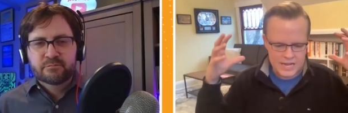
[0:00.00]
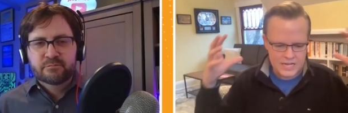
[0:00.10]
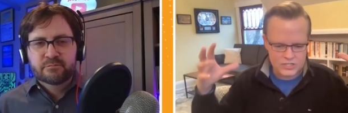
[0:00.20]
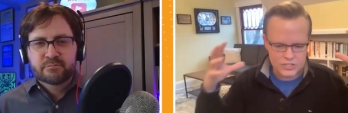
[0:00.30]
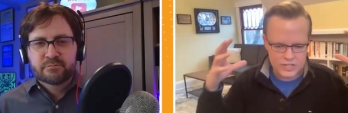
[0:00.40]

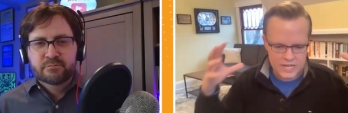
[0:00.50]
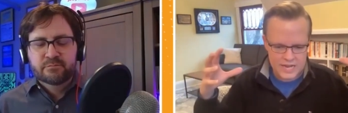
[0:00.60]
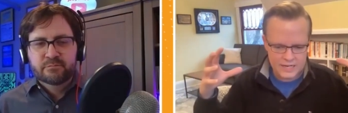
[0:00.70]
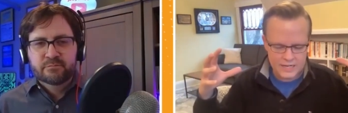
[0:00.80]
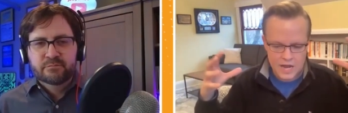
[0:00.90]
Speaker 1: each
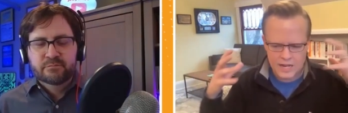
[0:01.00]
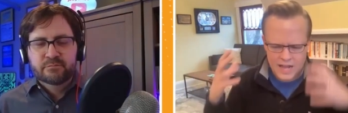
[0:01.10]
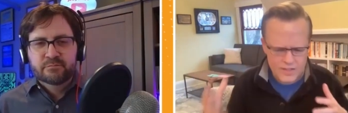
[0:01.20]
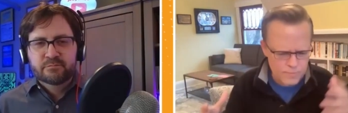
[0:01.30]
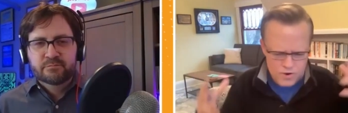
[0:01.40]
thing, a
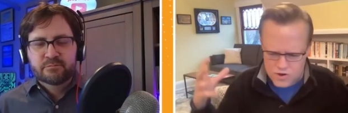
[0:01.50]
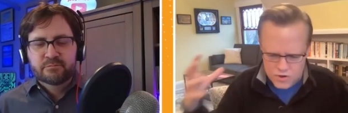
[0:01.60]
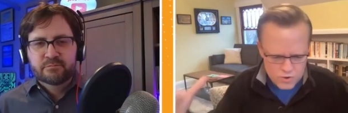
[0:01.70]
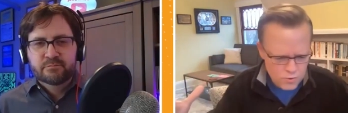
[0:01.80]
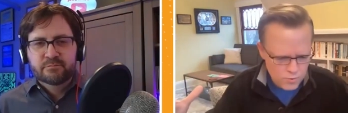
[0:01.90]
lot of them are
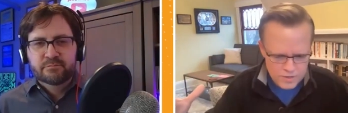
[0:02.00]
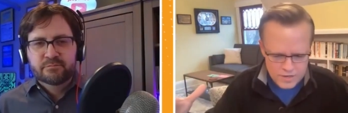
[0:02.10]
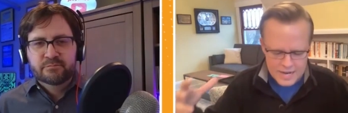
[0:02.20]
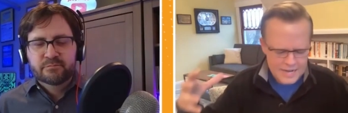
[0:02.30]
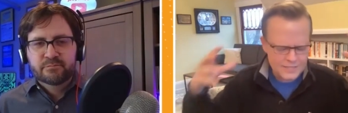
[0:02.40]
new.
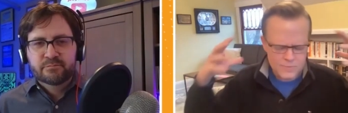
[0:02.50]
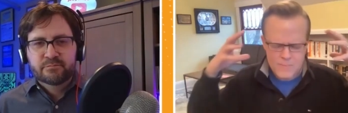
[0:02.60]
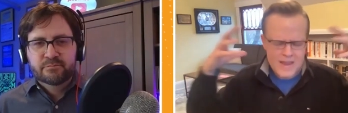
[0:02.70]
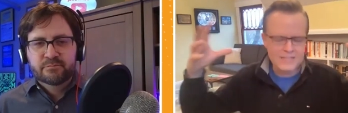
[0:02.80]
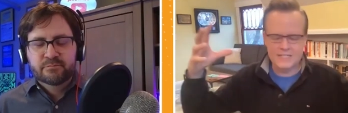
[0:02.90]
It's
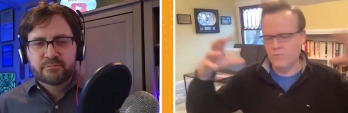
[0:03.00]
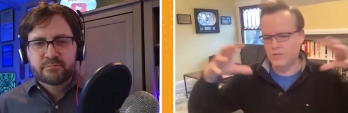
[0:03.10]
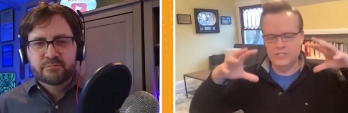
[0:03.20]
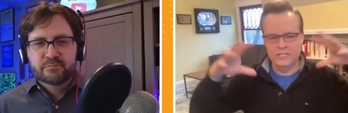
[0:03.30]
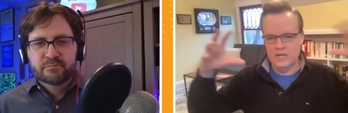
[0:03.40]
amazing
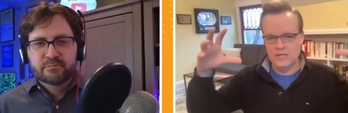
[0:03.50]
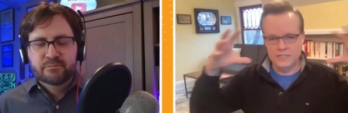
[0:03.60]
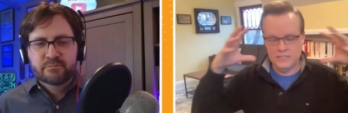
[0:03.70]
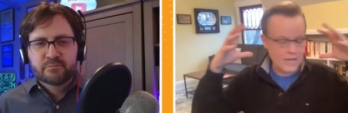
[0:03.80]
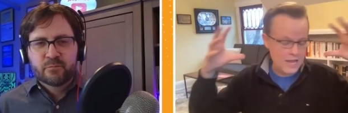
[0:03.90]
what she does.
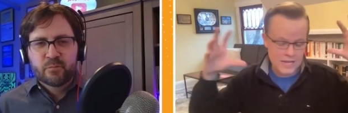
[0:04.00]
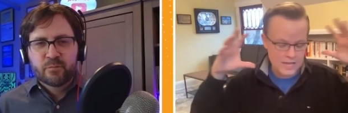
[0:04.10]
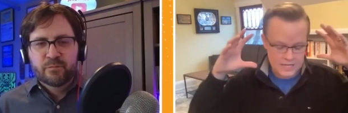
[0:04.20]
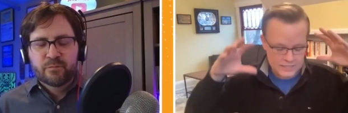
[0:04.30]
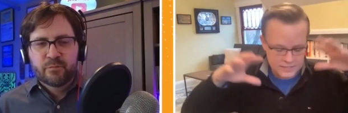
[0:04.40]

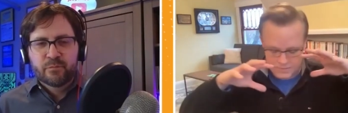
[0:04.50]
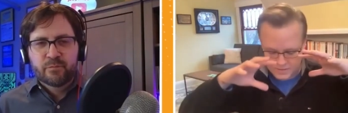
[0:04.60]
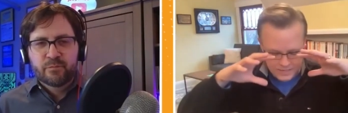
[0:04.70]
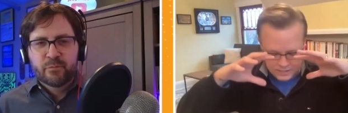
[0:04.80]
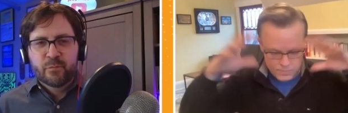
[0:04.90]

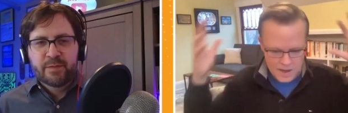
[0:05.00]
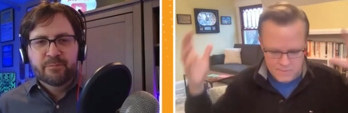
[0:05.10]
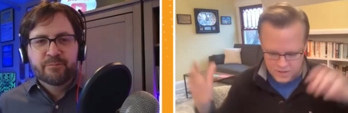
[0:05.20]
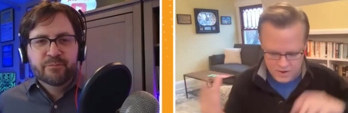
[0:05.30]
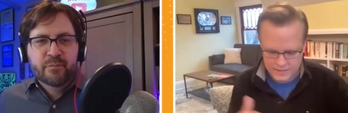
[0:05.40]
It's
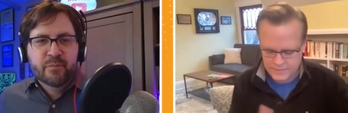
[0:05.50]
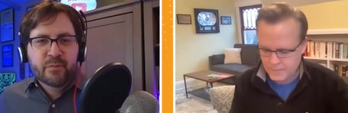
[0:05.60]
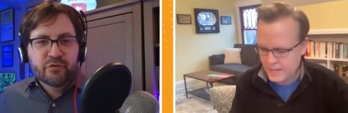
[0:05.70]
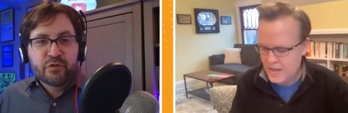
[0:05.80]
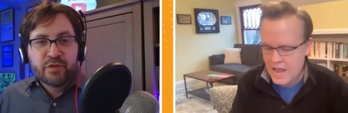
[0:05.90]
mind blowing.
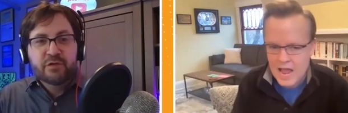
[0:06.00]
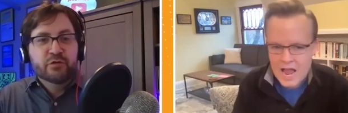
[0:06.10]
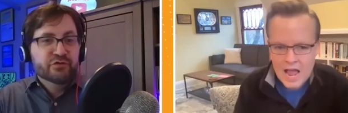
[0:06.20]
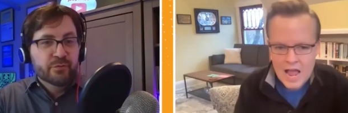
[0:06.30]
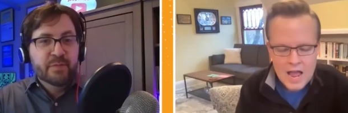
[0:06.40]
Speaker 2: So then
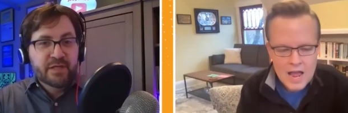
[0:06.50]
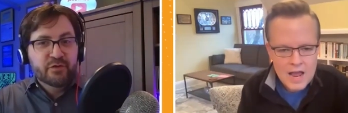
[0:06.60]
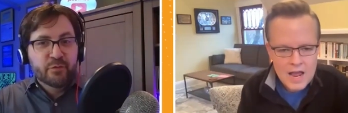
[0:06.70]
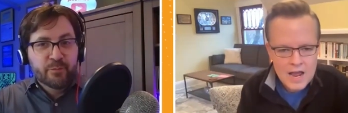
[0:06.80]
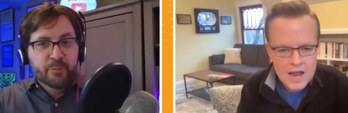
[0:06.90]
you submit
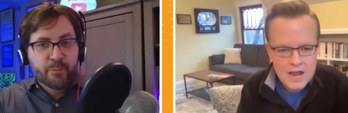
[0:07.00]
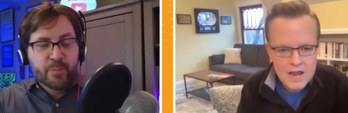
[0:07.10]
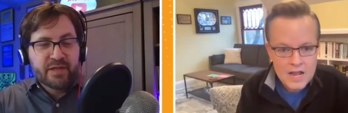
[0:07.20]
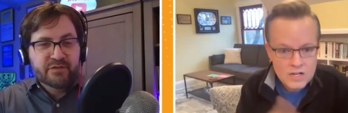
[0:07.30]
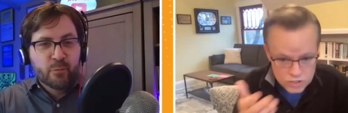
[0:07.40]
your
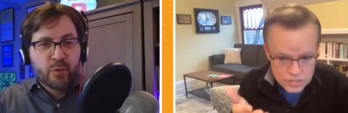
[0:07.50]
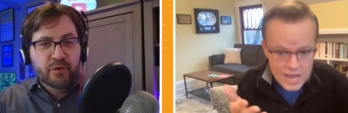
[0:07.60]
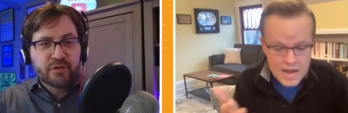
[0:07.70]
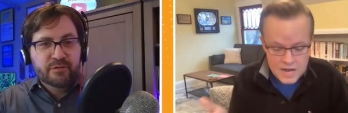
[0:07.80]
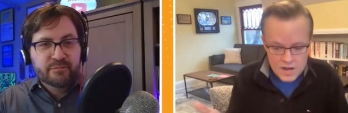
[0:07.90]
best
Speaker 1: work.
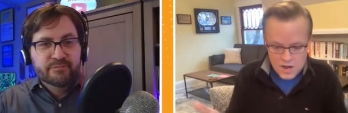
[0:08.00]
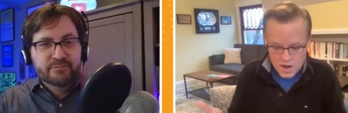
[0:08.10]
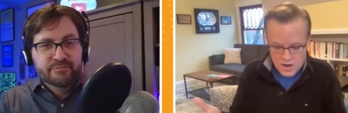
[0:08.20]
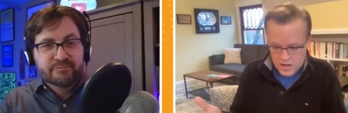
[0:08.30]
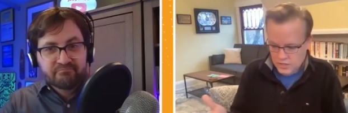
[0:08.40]
Then
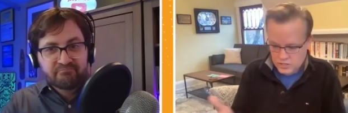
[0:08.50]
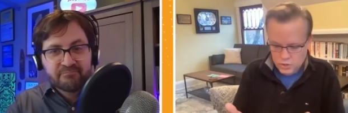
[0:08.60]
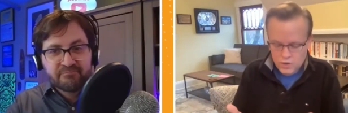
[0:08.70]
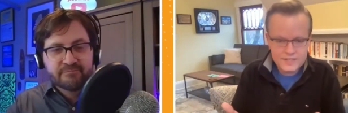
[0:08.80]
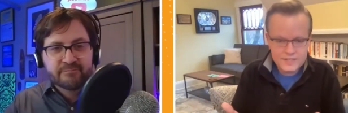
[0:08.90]
the
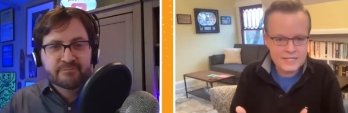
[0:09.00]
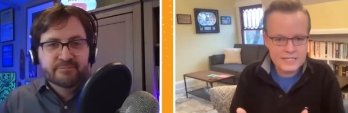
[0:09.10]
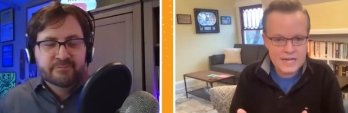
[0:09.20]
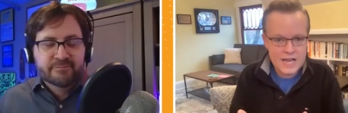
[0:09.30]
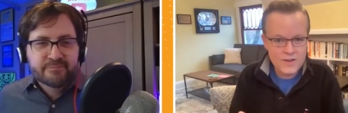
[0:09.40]
two of us get
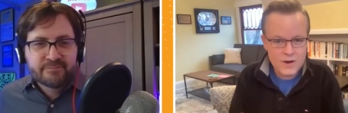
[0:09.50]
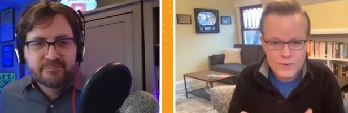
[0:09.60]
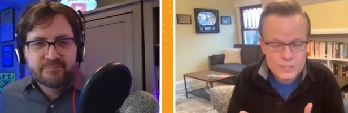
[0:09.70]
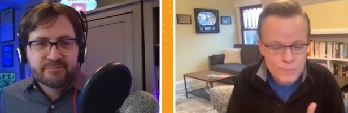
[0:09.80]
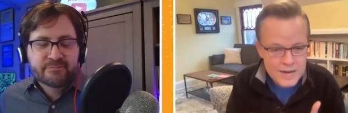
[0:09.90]
together and
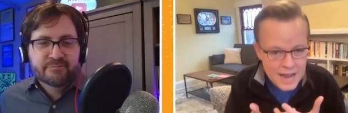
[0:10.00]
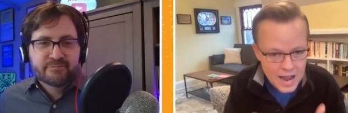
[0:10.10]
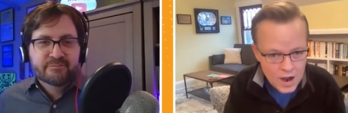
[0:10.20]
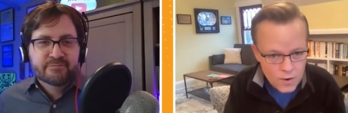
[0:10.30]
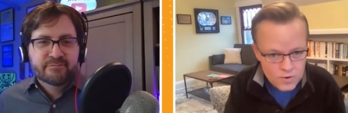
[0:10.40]
we spend
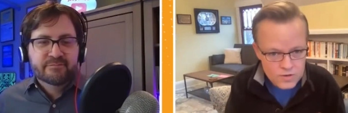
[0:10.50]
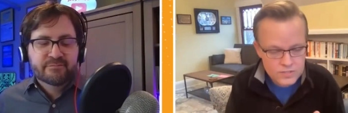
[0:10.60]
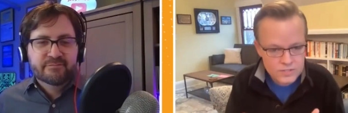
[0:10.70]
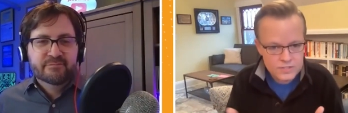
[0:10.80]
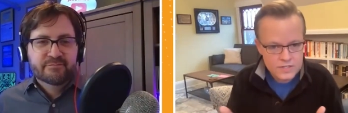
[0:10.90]

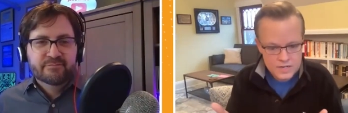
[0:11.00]
hours